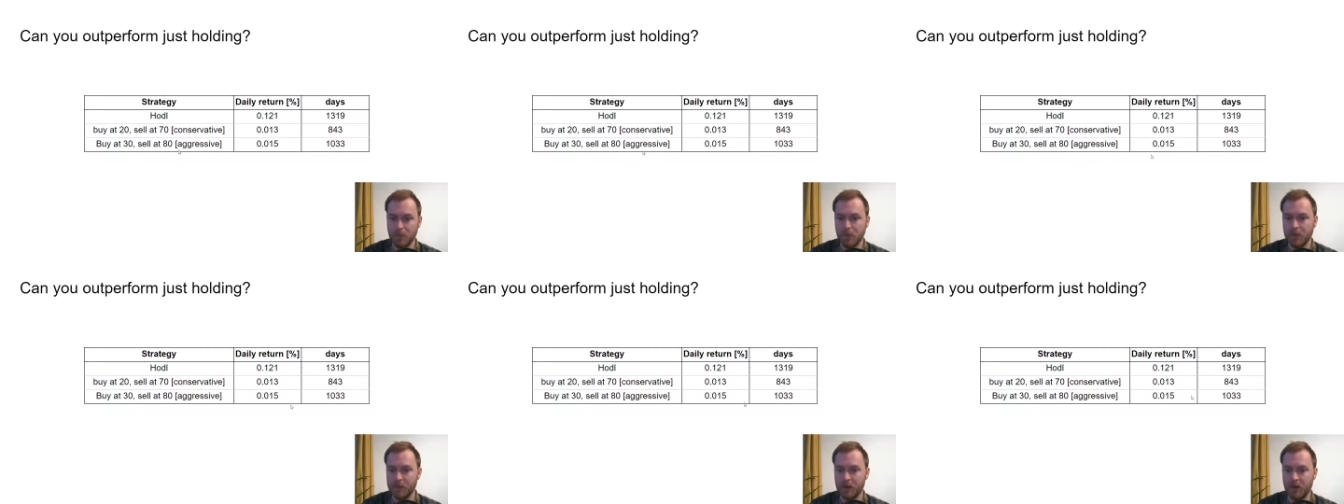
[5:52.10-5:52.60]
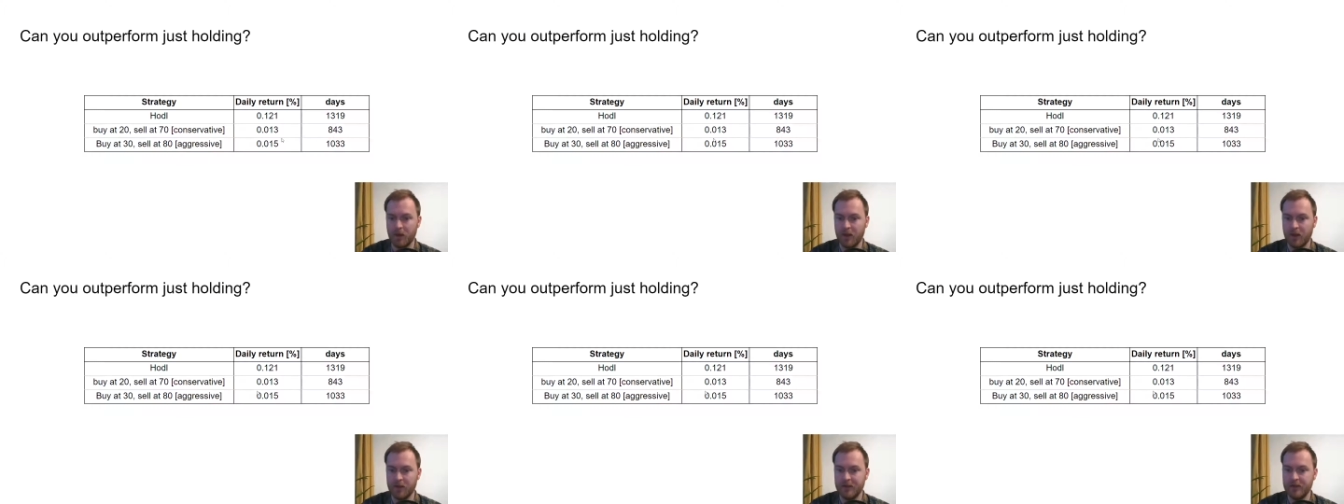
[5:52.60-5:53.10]

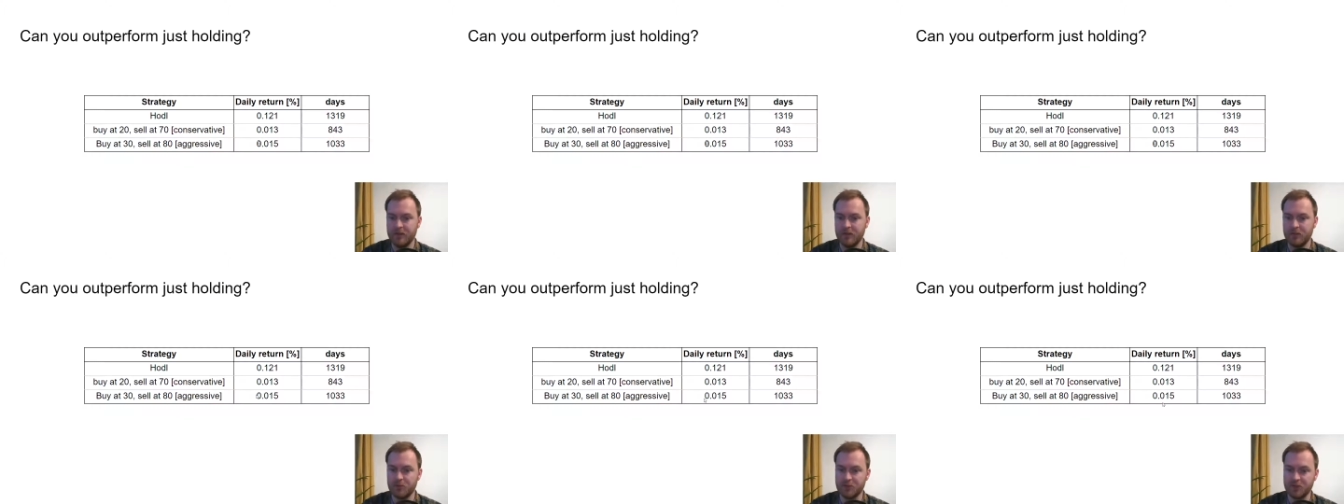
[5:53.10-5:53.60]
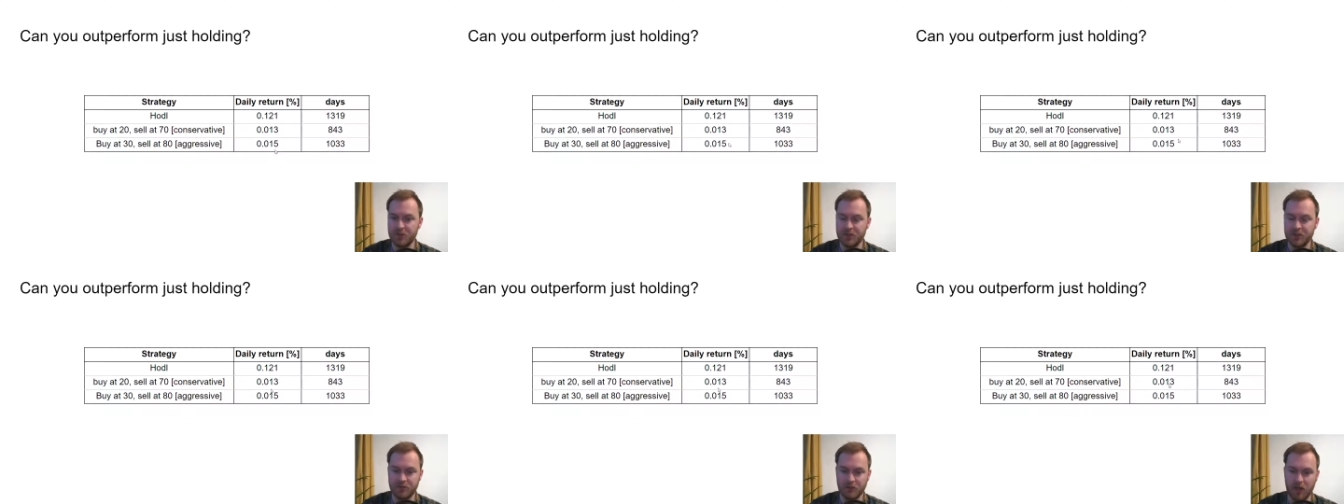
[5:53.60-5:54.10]
And then the return
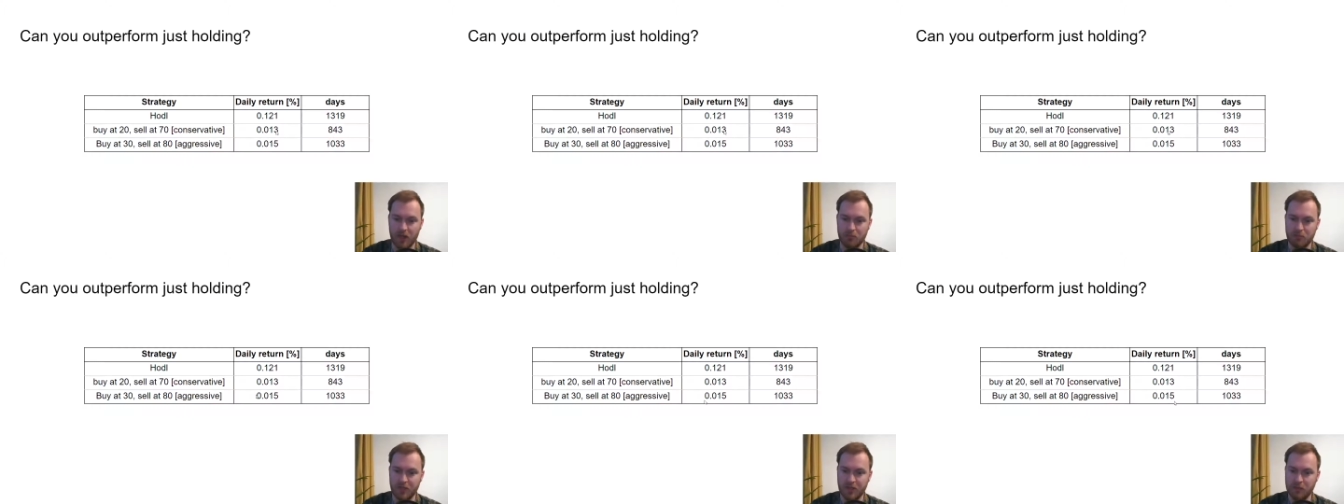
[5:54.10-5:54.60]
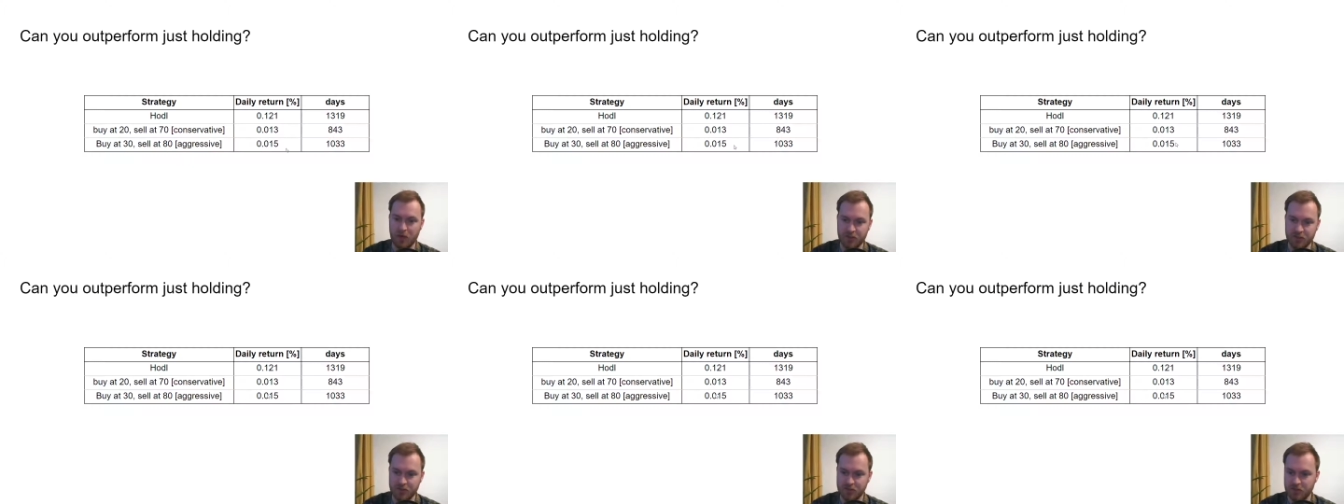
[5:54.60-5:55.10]
is like pretty
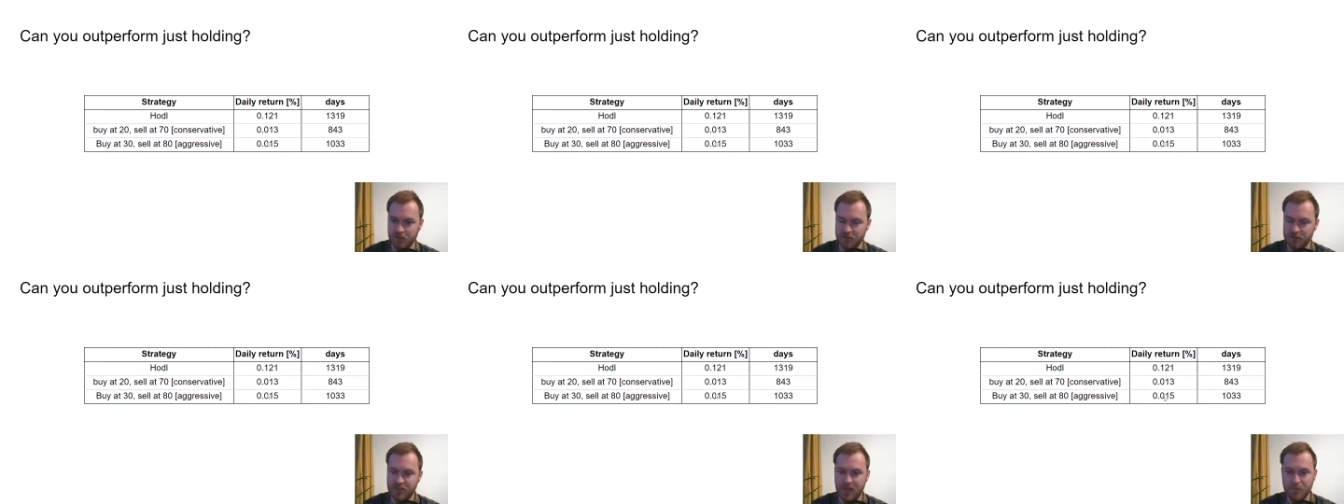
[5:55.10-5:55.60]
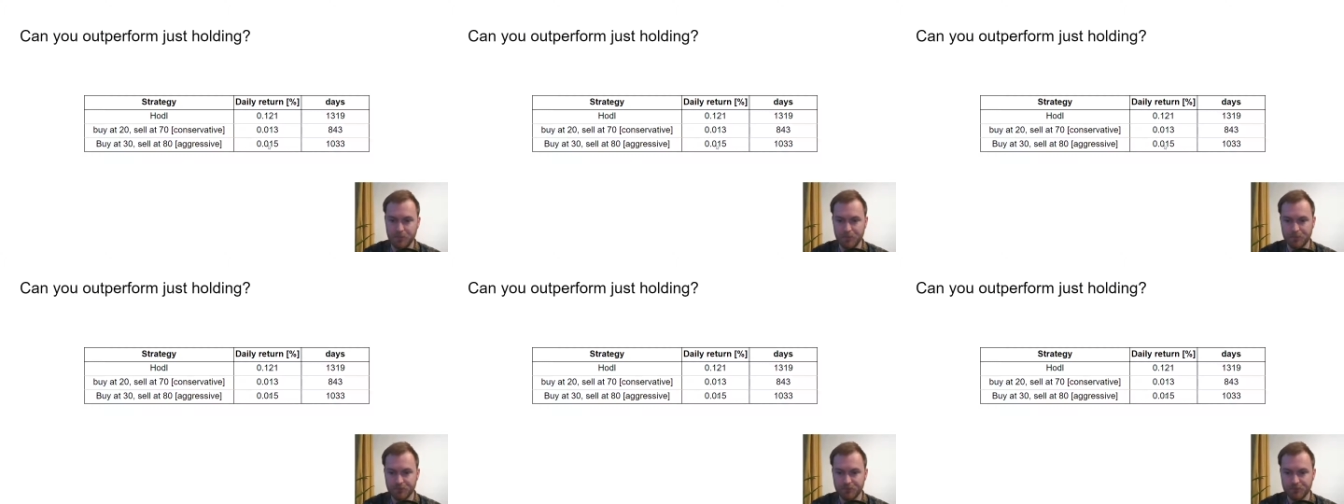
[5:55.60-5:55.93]
much the same.